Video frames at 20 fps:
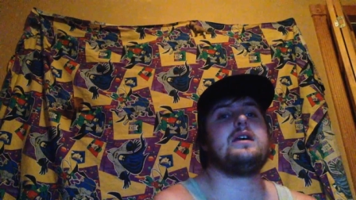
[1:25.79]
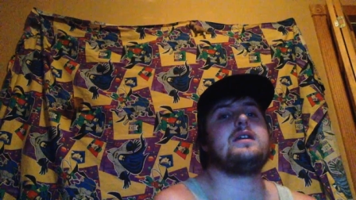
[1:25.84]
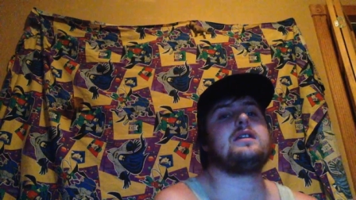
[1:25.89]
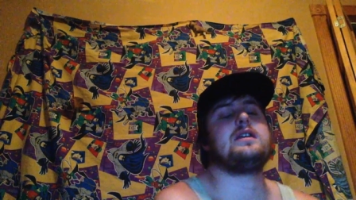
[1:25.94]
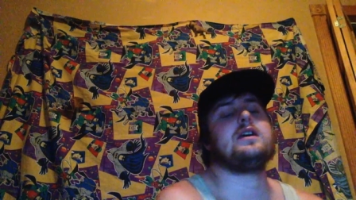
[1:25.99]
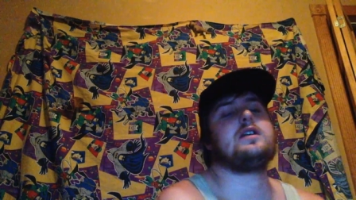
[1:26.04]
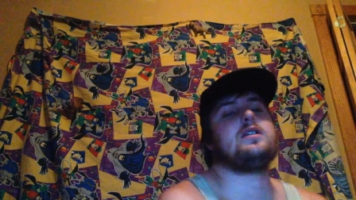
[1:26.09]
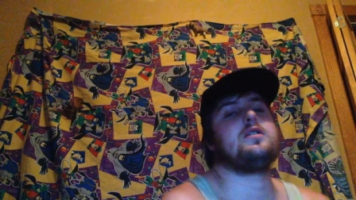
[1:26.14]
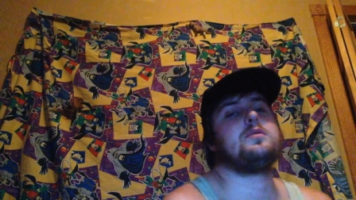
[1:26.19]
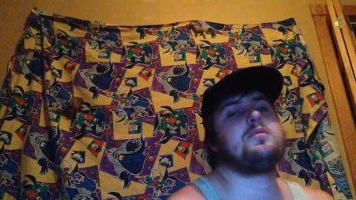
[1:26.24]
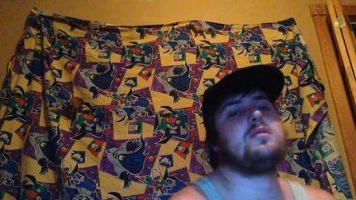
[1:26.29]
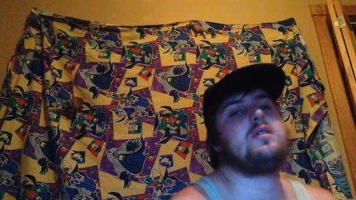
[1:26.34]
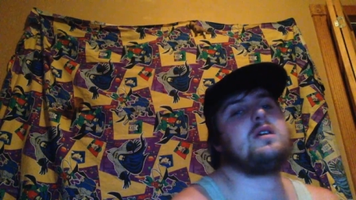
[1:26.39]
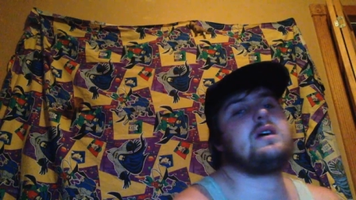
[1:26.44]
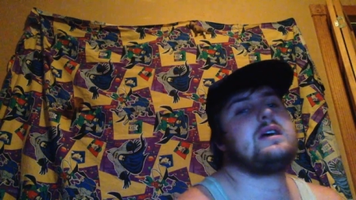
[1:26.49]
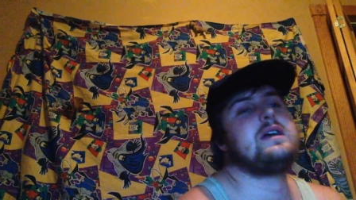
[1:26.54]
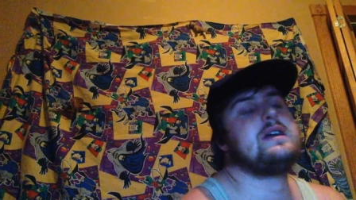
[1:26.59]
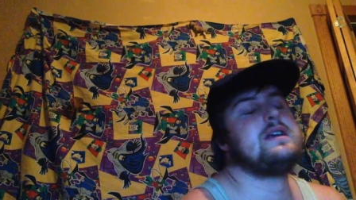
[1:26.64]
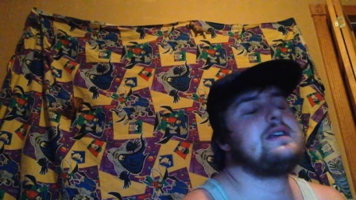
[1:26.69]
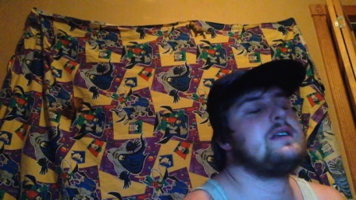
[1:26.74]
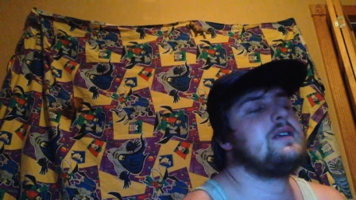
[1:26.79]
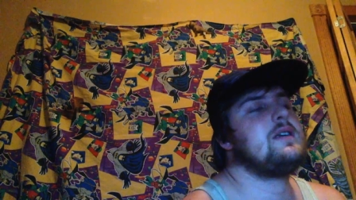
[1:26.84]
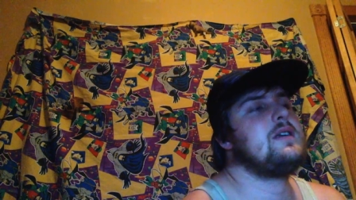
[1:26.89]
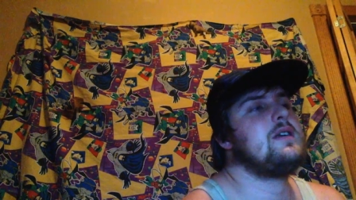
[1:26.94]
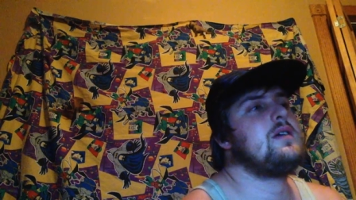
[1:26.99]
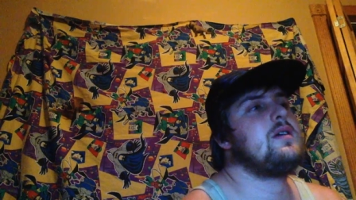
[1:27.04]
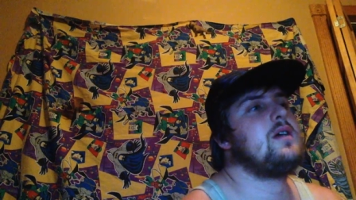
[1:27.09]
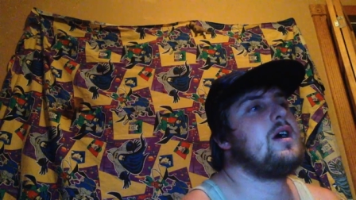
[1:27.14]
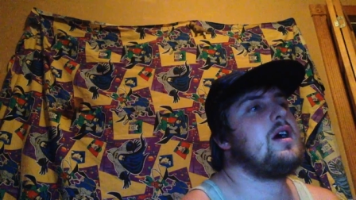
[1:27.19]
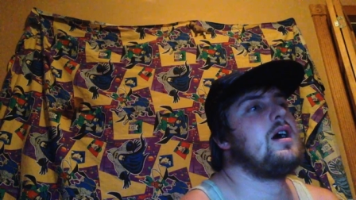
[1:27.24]
Daniel Bryan
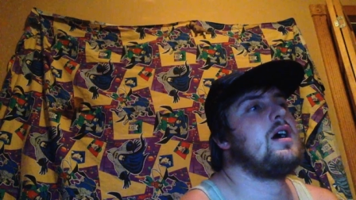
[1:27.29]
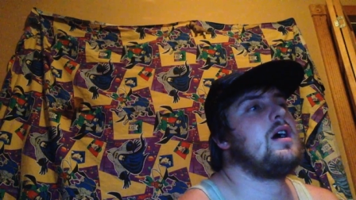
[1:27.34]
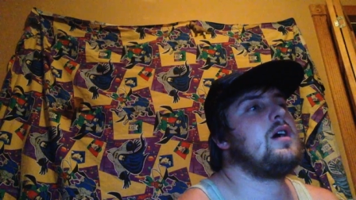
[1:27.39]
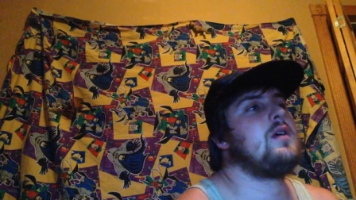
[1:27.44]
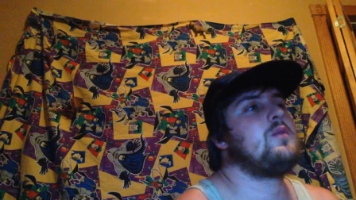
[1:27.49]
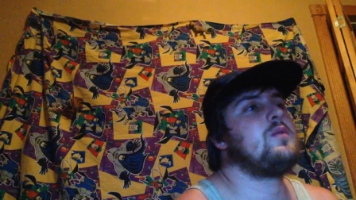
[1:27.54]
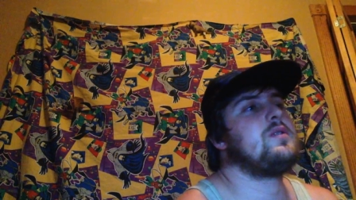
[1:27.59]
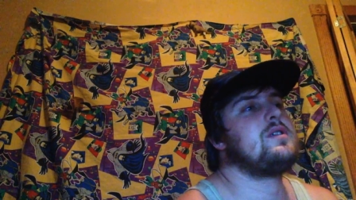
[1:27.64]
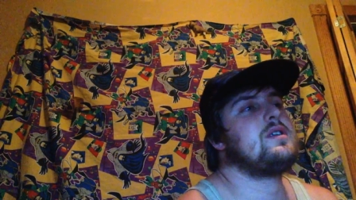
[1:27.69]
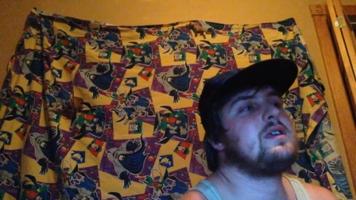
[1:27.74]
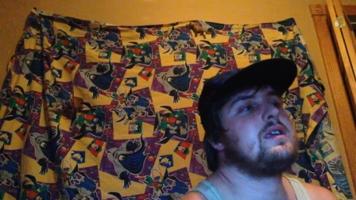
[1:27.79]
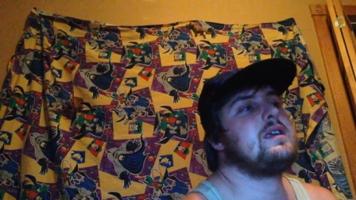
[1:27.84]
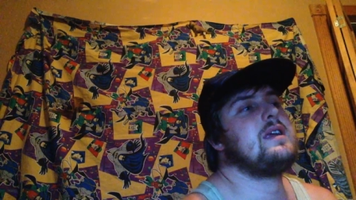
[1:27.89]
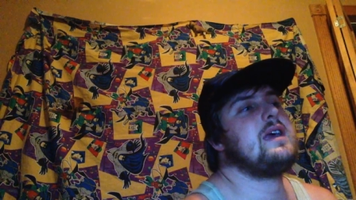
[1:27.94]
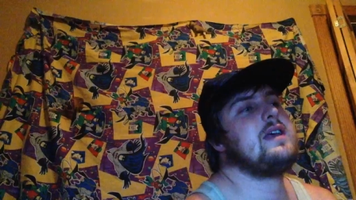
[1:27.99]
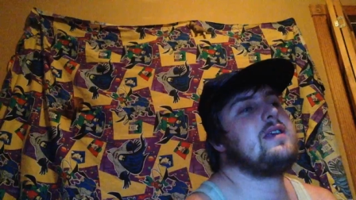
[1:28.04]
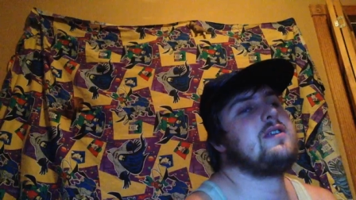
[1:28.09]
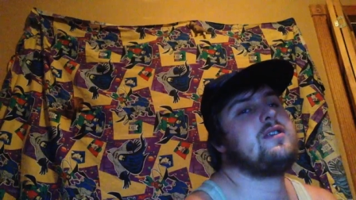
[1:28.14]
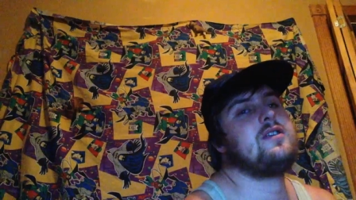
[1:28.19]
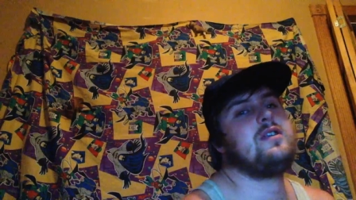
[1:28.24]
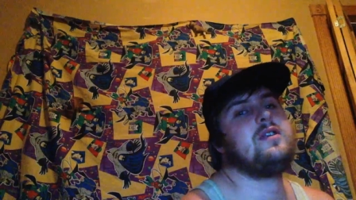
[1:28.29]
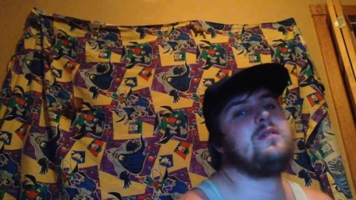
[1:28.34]
uh, was the guest.